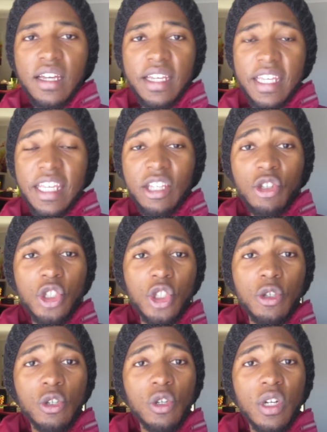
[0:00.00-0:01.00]
He used
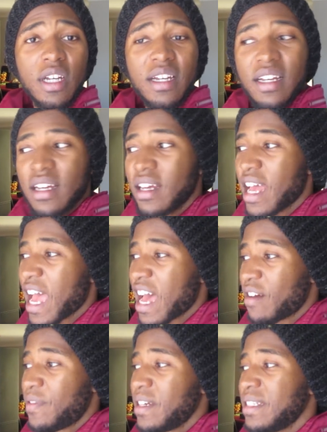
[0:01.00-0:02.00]
to
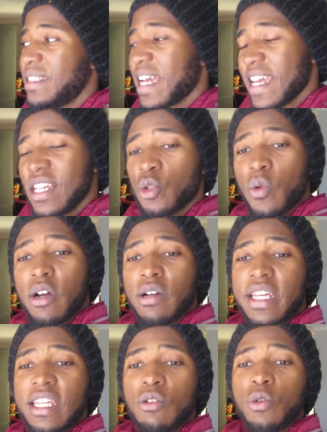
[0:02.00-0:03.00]
have days where
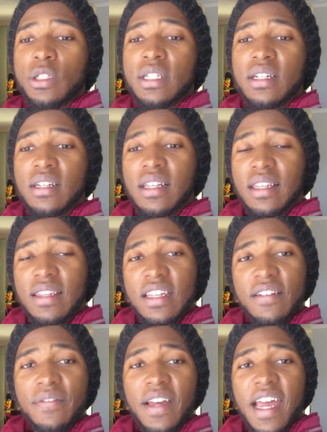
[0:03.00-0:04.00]
he would
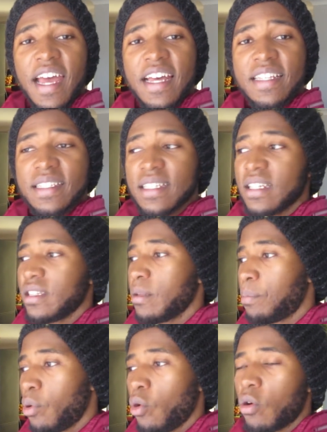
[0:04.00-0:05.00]
live as the
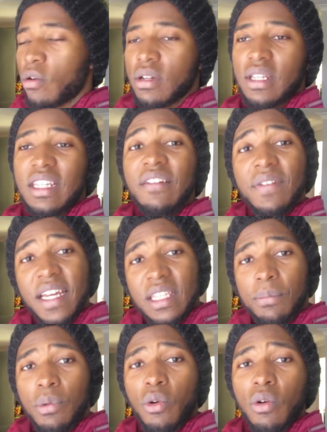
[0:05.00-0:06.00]
poor, live like the
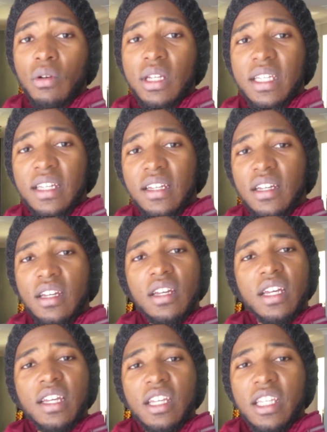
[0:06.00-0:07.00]
poor.
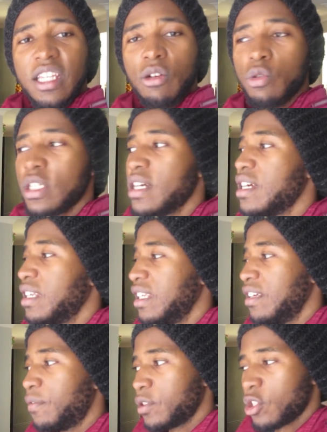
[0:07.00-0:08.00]
He would
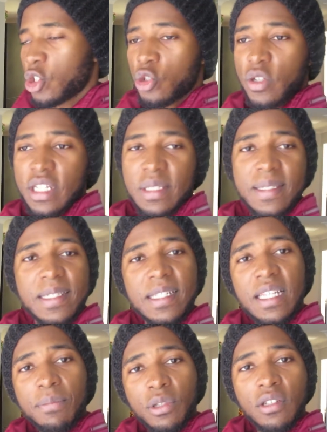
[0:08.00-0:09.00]
live on the streets,
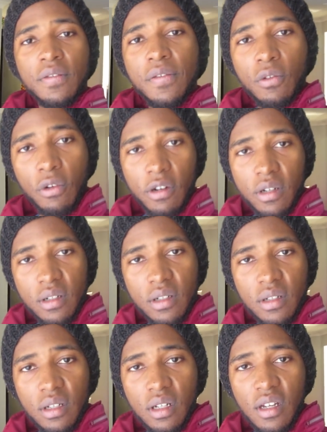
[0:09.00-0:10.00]
sleep on the floor,
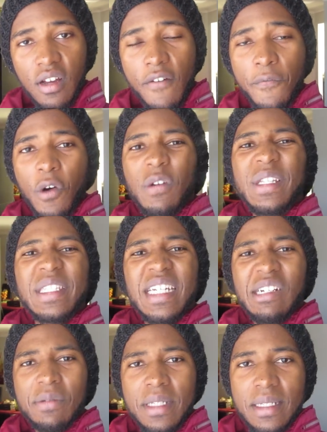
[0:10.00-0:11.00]

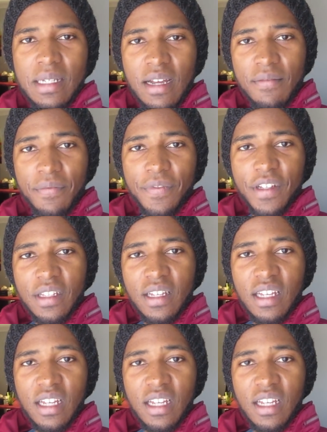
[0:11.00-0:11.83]
voluntary discomfort.